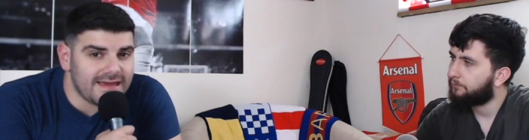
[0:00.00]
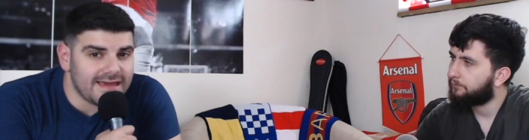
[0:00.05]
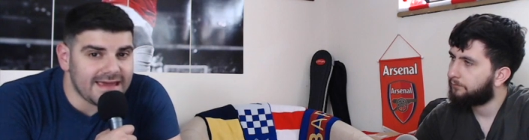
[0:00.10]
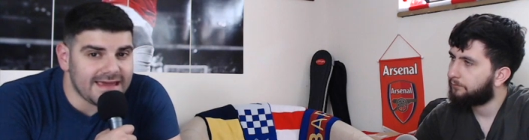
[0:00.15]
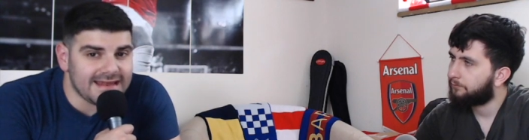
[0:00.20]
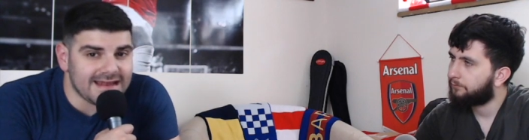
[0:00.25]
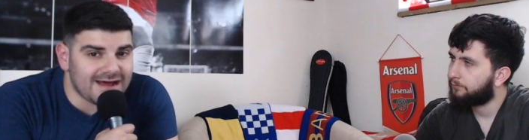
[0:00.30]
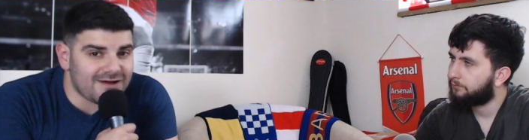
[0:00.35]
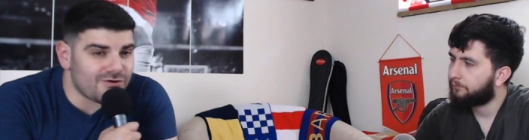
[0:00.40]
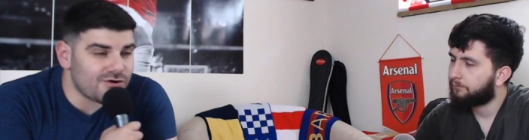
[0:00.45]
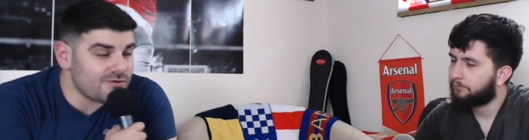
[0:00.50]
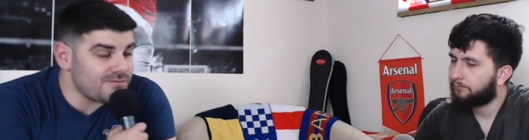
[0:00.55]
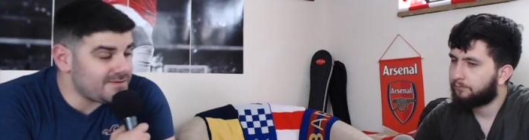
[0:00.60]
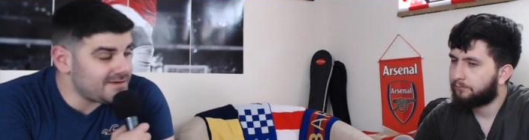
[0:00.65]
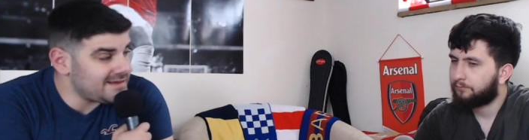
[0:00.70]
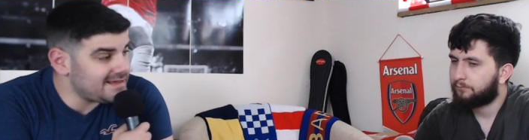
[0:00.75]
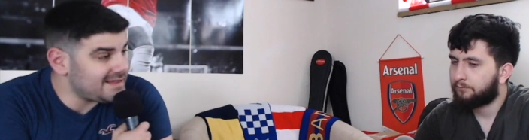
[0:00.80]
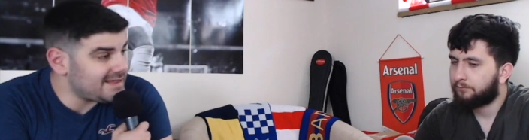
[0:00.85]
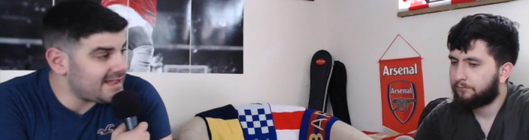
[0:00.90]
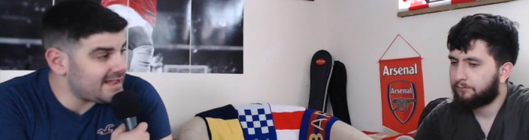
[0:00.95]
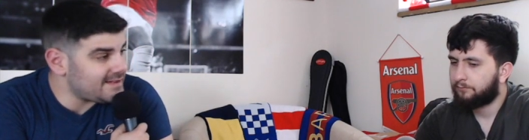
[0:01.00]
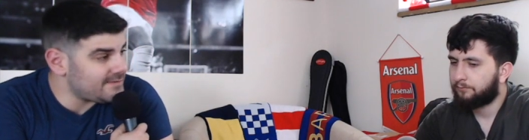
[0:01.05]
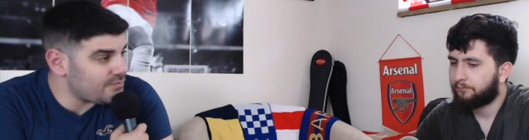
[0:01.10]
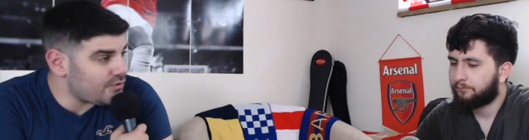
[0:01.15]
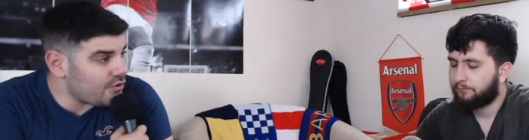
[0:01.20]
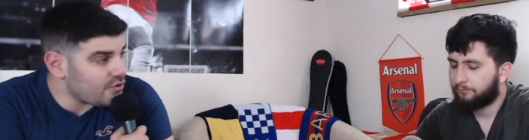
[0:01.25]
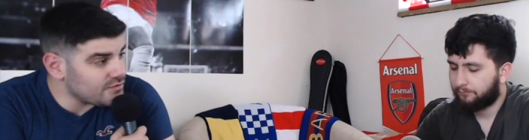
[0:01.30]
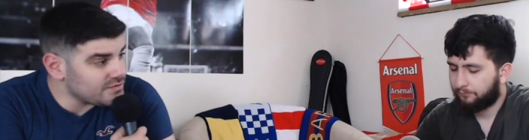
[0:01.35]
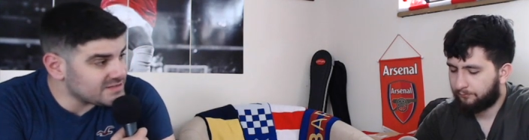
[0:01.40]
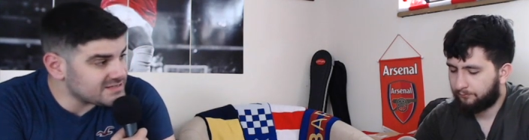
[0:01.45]
Speaker 1: in our opening game
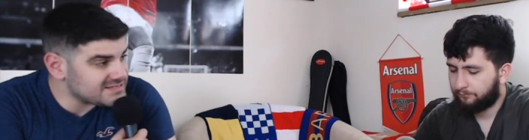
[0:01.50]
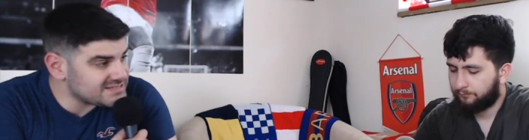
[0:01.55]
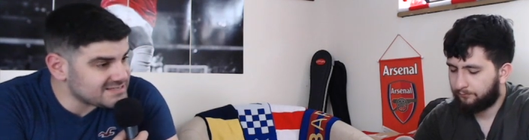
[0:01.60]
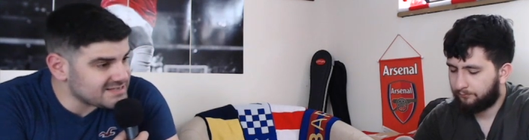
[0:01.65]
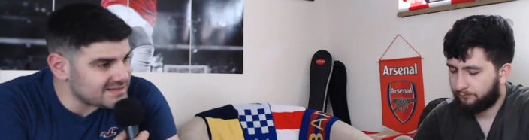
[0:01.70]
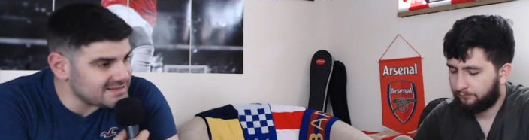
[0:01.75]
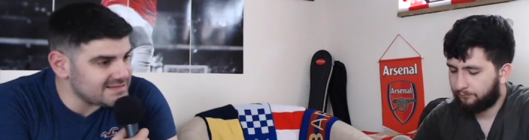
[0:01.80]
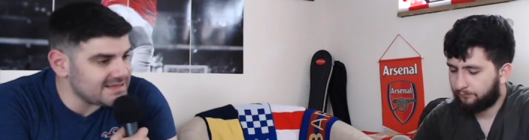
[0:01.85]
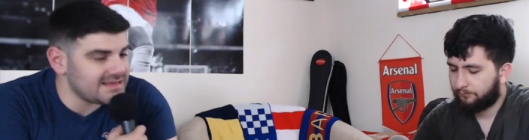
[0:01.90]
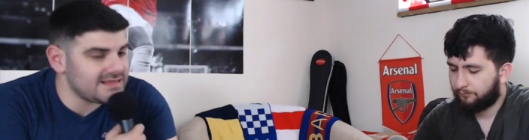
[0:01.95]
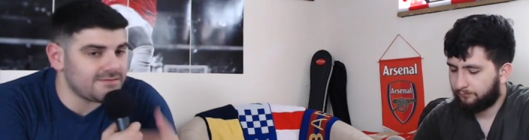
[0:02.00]
on the Sunday.